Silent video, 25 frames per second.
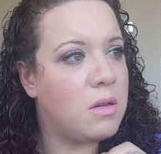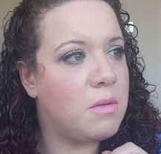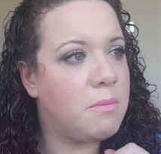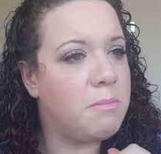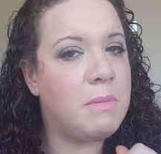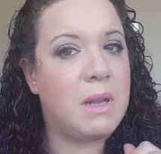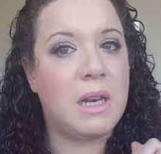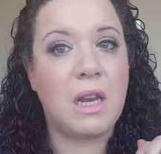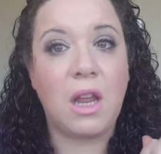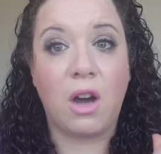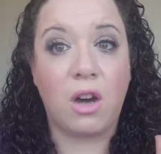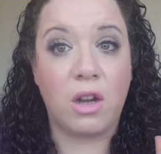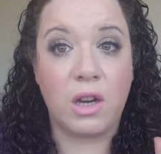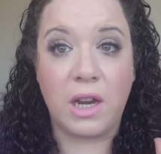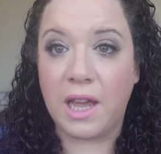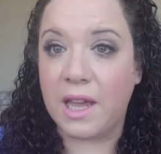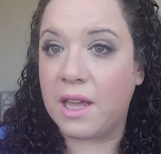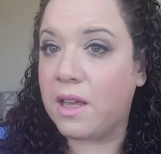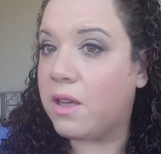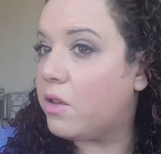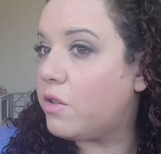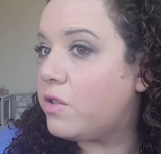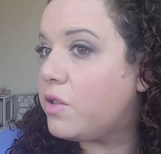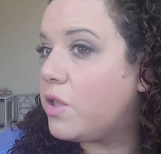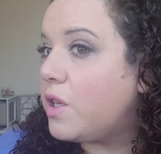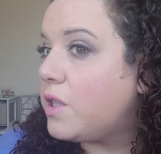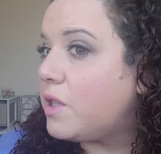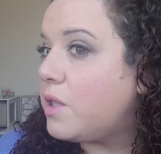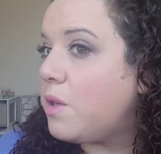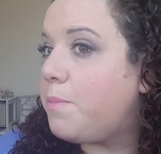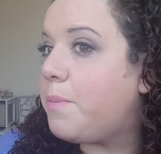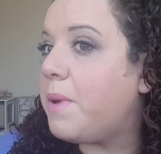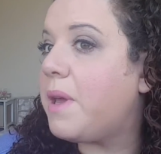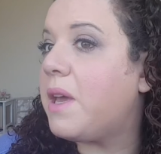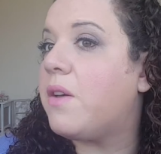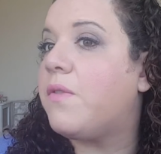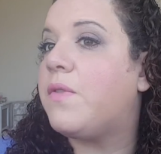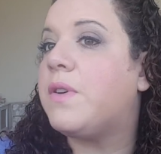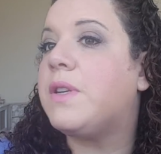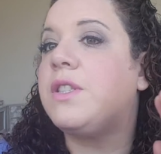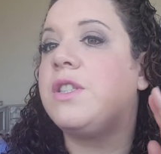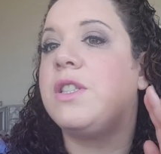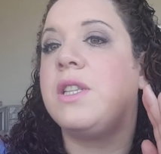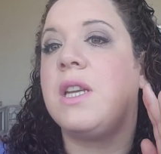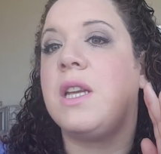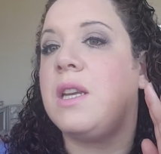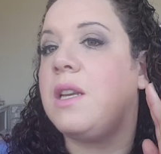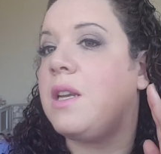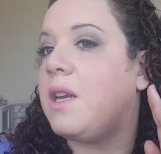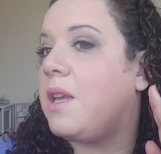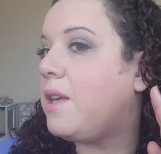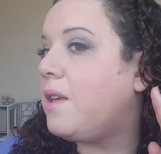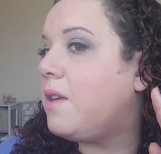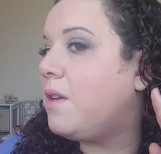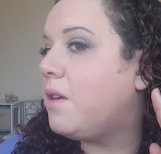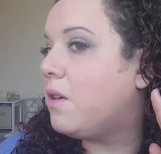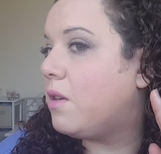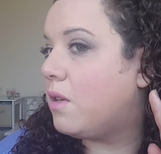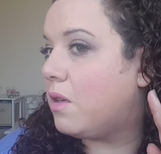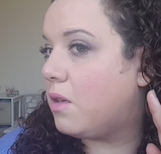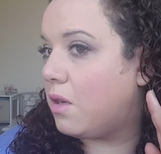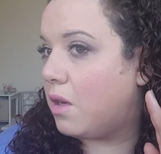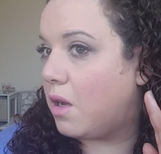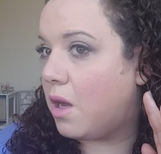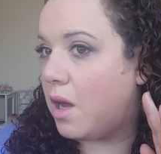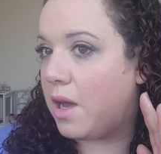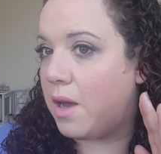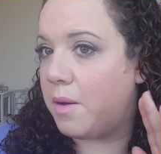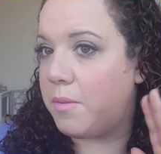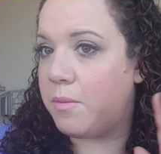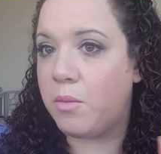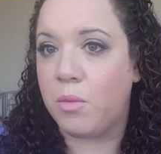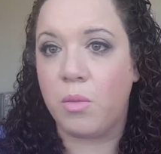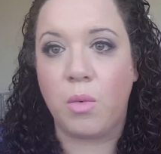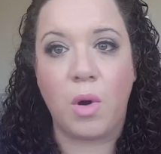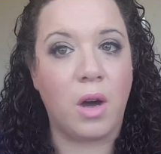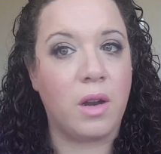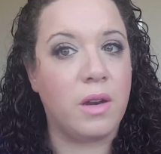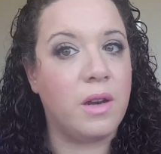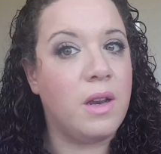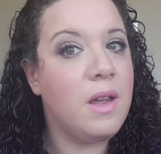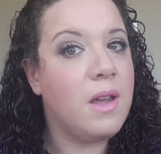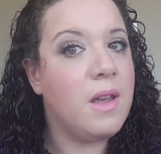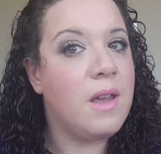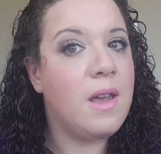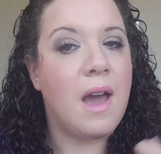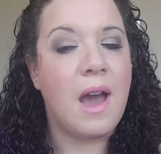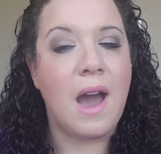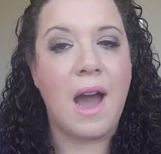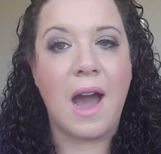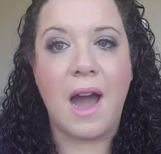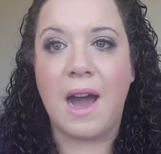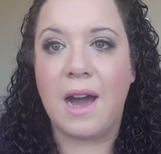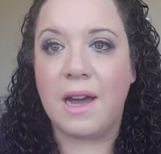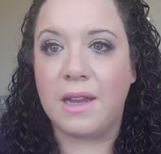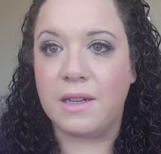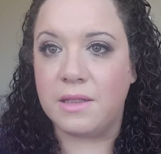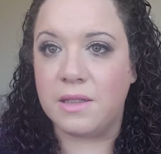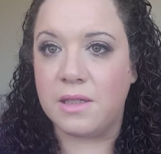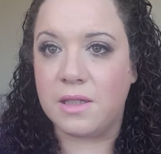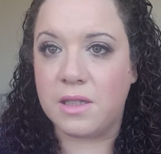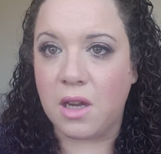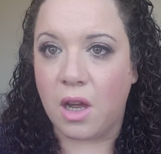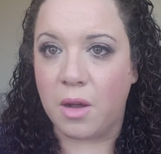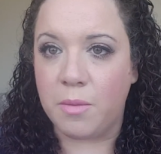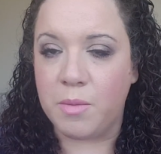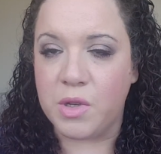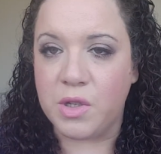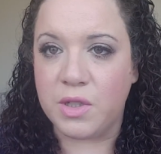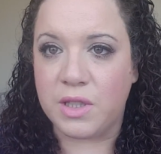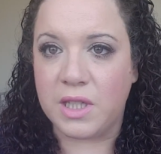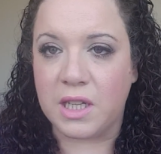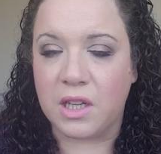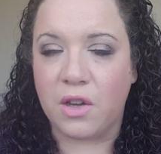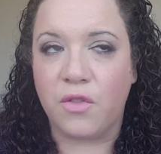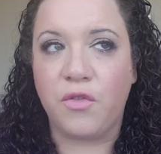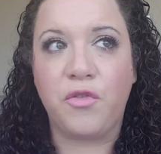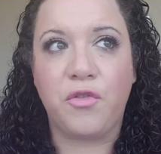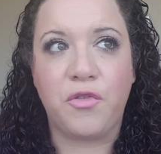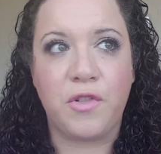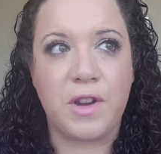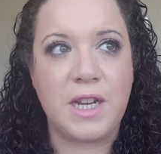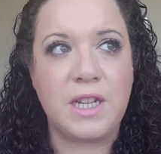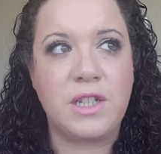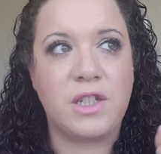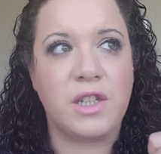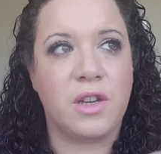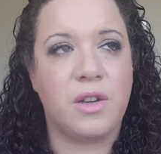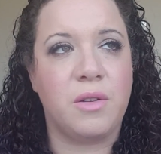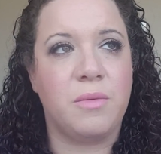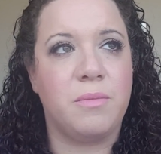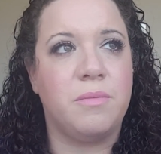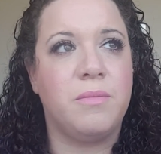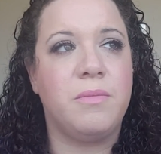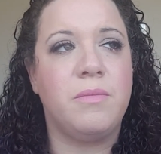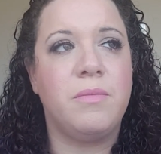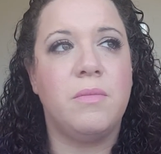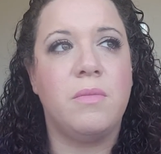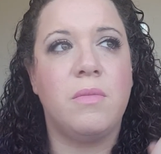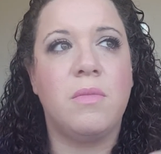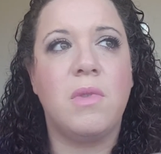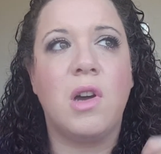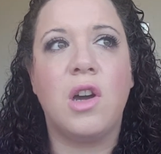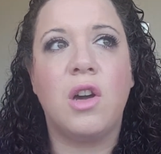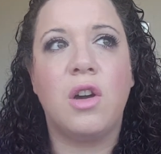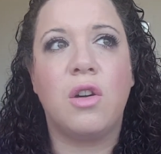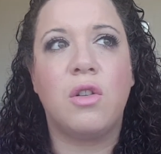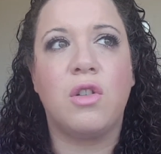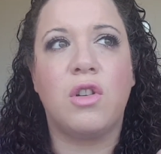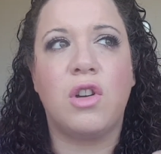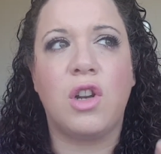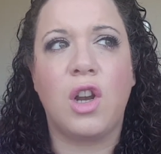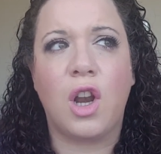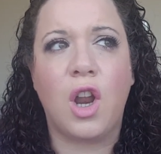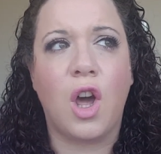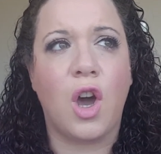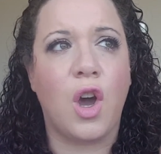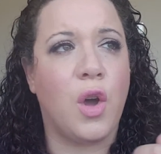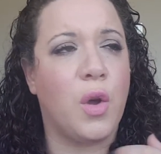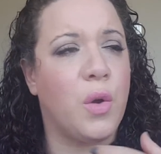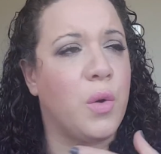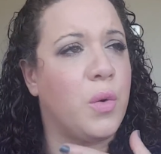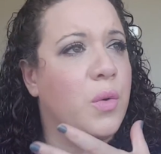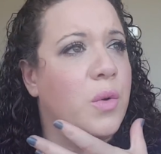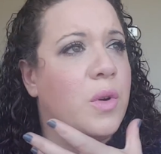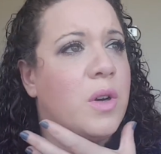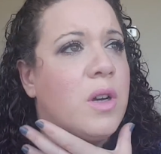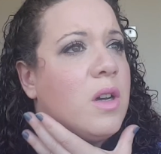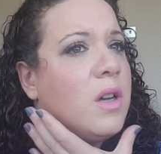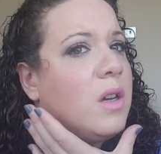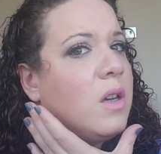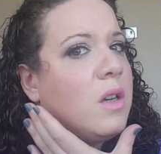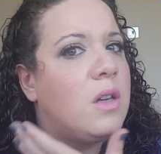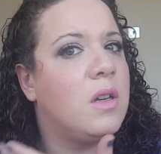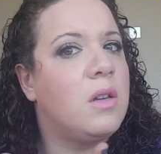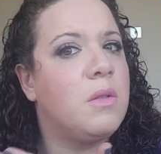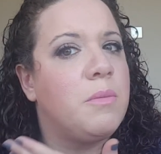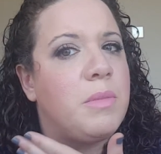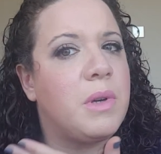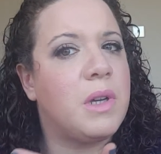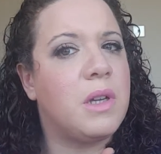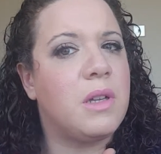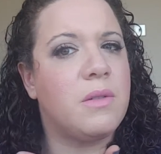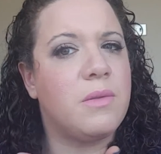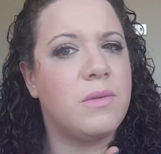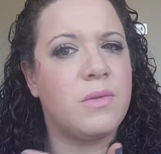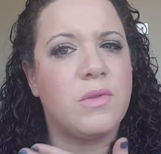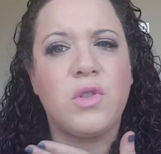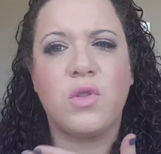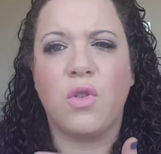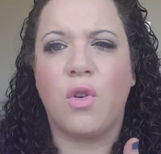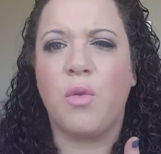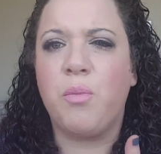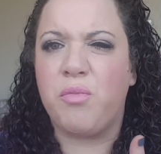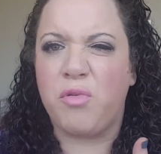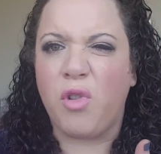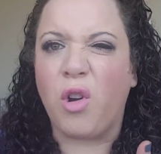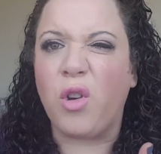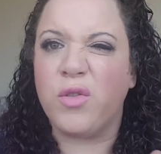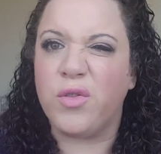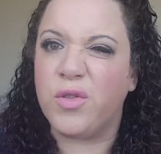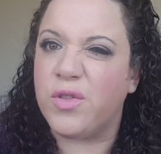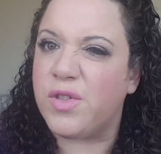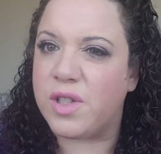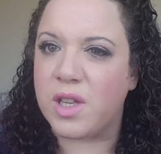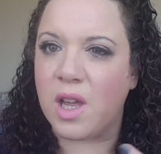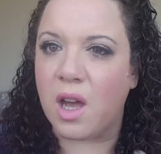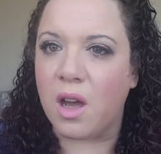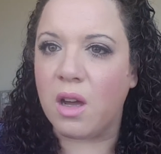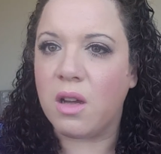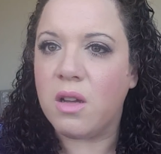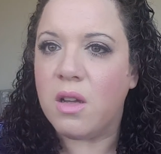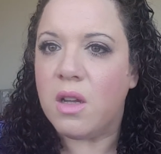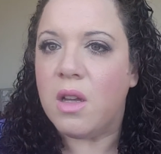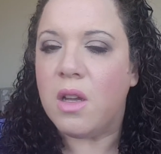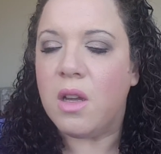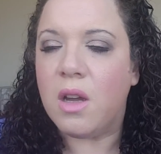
Milani, so it's a bit of a sheeny one, and I'm using a Freedom Glow but sort of bronzer.